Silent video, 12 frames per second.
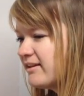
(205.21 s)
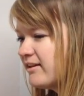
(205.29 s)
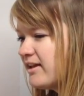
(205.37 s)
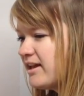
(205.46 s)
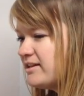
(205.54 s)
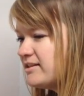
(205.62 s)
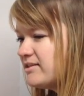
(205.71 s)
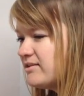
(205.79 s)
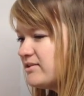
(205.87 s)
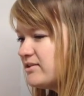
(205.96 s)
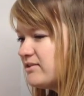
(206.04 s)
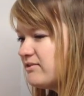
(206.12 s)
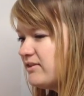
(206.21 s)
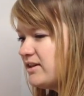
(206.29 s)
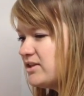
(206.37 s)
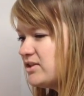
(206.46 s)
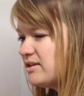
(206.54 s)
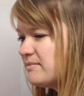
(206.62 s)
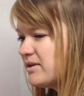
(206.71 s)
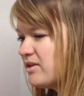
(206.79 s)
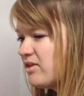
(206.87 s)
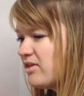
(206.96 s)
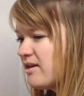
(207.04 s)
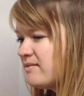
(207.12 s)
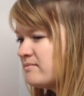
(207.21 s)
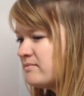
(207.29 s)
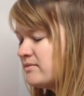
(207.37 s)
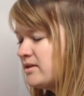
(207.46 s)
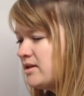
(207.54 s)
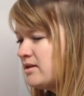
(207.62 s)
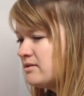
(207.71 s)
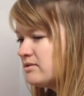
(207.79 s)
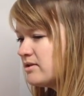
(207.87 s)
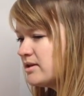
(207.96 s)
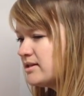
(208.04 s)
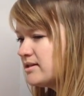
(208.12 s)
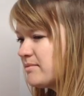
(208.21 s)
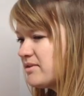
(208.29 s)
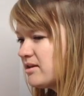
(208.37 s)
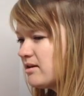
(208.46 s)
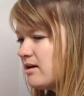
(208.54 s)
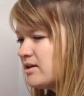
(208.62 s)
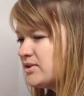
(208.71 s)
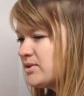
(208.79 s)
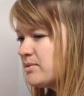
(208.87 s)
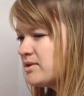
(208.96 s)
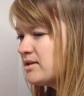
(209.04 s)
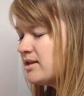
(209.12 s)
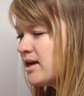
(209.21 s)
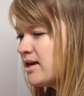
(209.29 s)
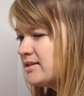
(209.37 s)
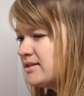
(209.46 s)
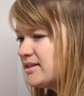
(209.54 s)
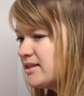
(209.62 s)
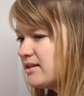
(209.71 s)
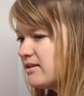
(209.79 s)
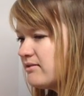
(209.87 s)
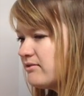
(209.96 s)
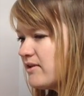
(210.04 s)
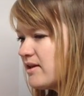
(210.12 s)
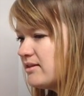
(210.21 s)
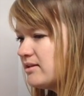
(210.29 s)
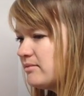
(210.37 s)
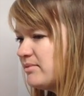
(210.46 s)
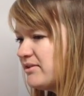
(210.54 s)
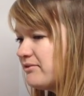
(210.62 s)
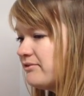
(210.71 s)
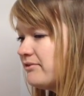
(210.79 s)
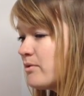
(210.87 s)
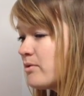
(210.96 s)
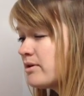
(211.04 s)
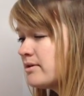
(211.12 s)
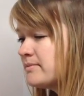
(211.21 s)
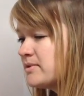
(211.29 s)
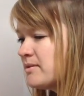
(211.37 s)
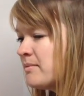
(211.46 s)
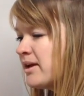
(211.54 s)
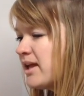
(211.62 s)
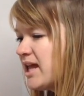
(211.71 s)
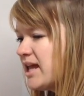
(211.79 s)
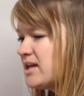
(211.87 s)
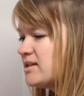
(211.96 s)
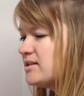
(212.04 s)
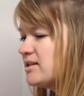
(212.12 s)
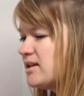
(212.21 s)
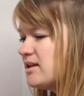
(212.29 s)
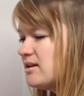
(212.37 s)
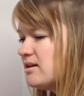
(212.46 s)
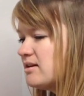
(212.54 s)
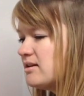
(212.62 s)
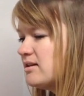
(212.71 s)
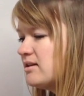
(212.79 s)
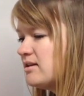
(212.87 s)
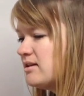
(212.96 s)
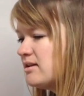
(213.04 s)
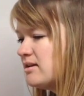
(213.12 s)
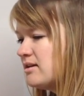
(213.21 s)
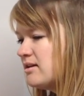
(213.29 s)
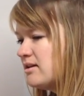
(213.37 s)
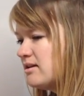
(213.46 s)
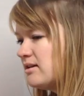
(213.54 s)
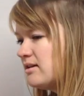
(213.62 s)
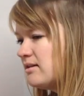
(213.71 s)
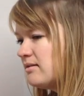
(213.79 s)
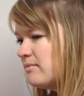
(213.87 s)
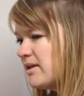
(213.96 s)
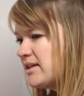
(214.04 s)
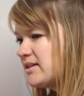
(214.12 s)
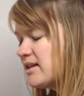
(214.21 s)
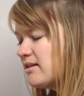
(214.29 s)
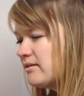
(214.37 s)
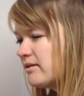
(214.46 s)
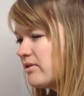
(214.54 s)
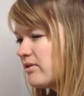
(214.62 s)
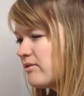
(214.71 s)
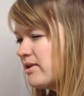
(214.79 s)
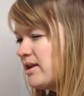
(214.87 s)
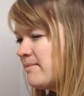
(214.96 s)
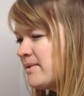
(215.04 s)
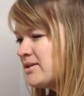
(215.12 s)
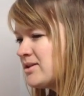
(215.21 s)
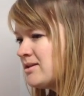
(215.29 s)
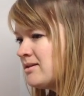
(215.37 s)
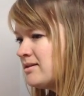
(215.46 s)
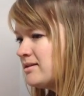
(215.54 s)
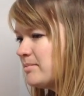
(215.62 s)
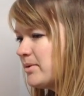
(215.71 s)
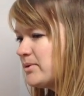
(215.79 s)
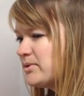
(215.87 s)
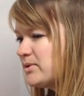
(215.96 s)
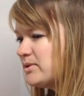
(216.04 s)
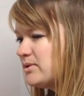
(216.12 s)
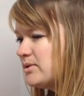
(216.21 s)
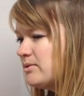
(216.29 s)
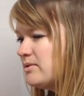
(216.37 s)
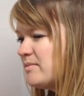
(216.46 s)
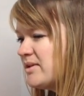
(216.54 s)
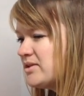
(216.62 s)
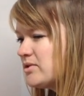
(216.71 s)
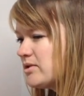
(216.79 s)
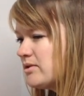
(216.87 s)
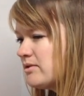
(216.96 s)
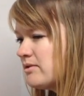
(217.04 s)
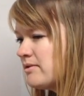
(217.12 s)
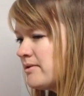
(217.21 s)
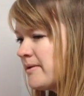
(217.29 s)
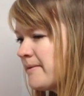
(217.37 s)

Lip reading: Okay, so just finishing my thumb, drawing some of the contour lines that give a little bit of form to my hand here. Makes it look 3-dimensional as opposed to 2-dimensional.